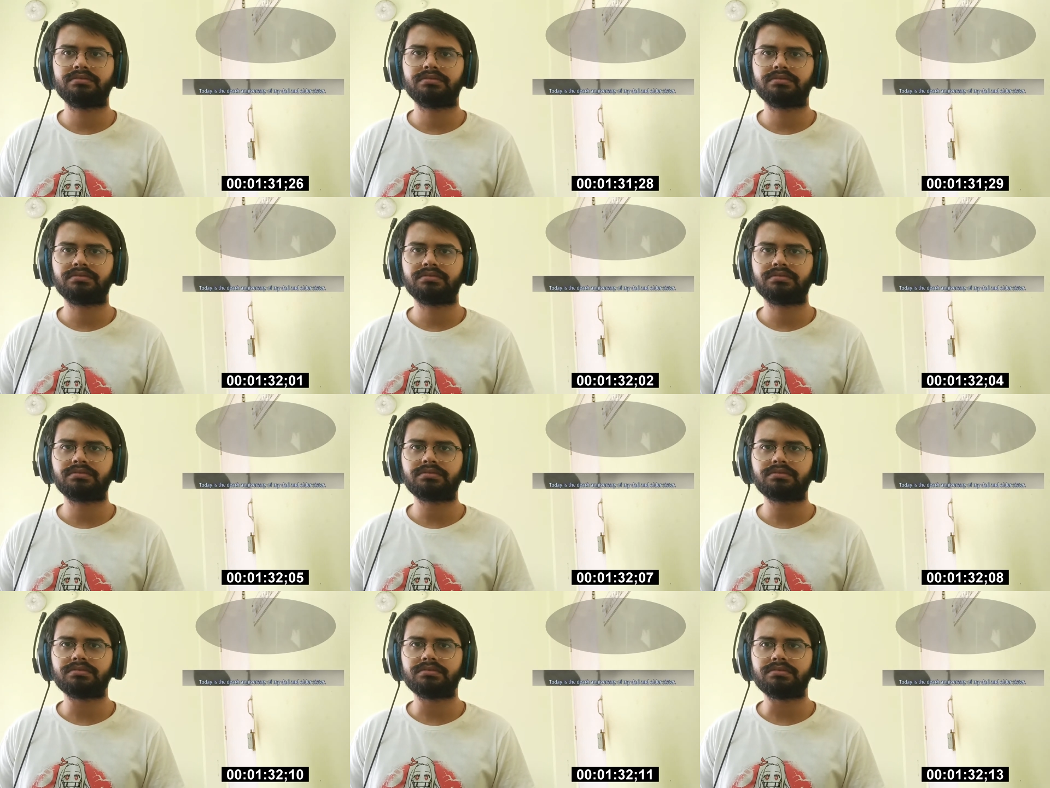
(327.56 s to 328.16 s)

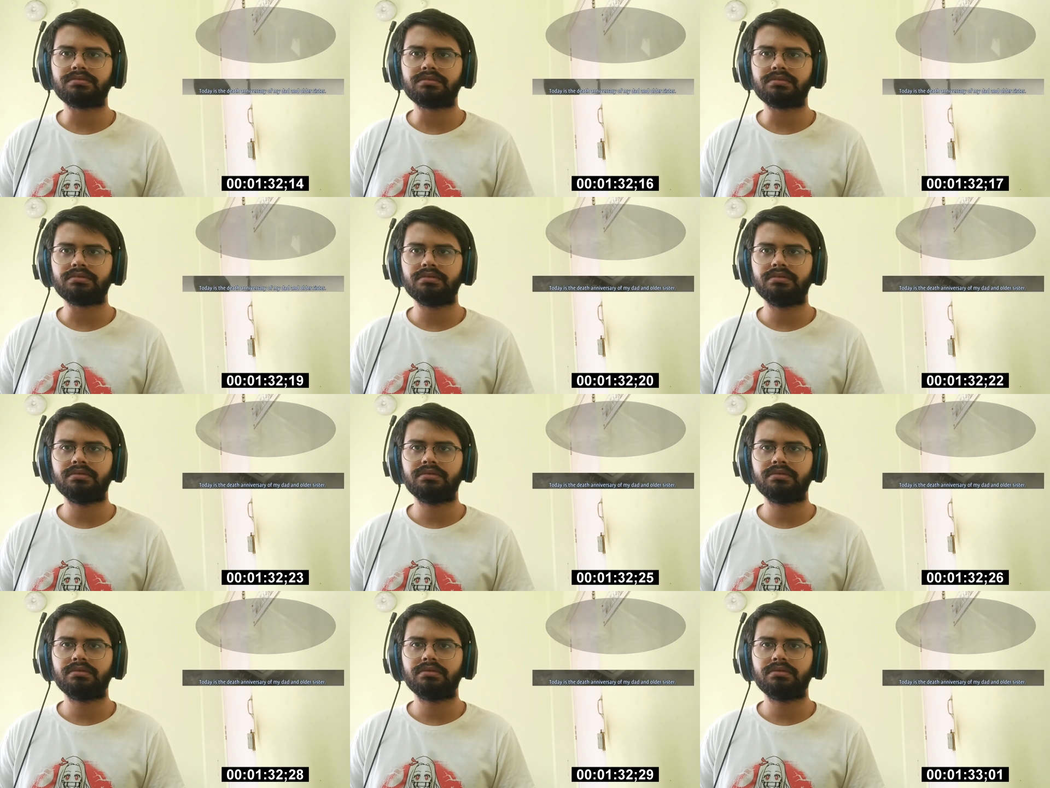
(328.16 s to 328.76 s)

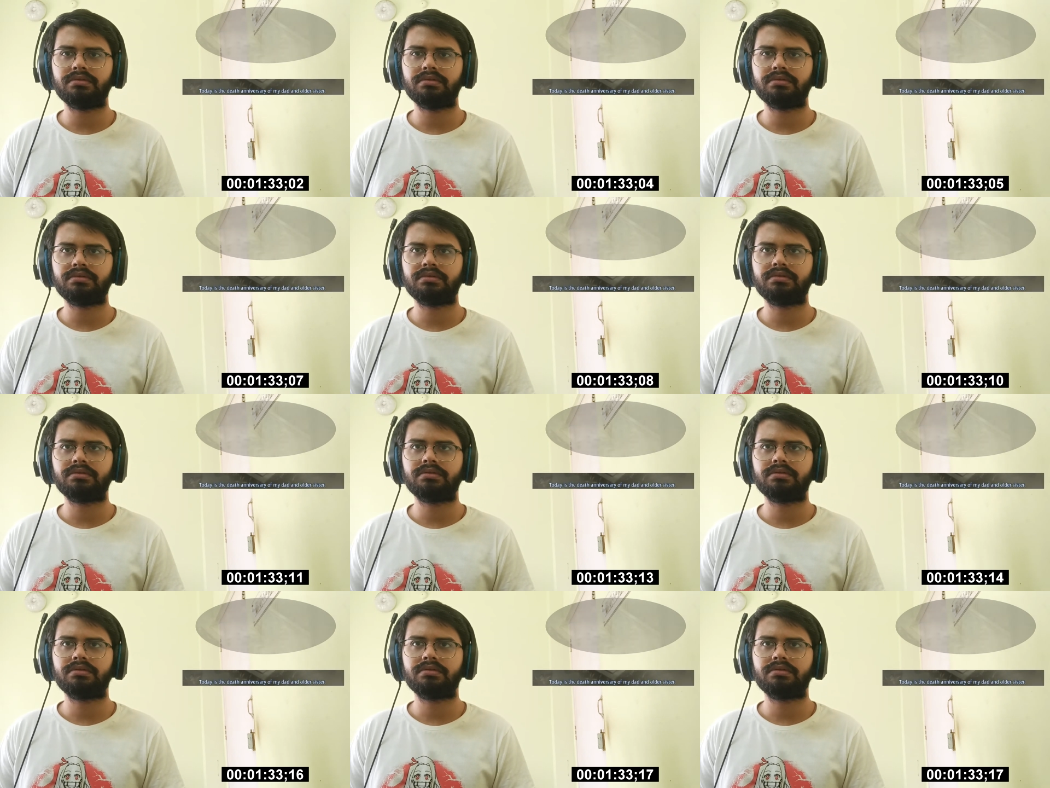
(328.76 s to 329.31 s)
(silence)